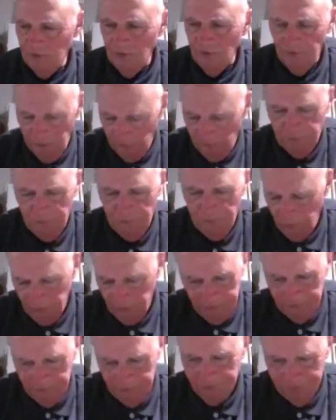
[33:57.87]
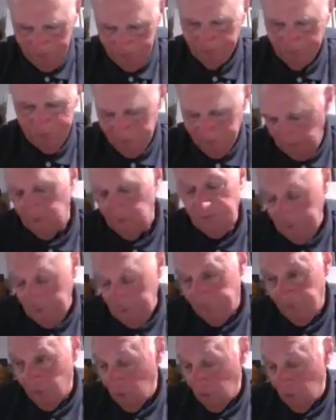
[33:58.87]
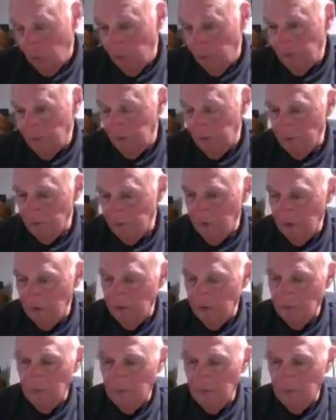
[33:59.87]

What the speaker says: For four. I have to call them tickets, I guess.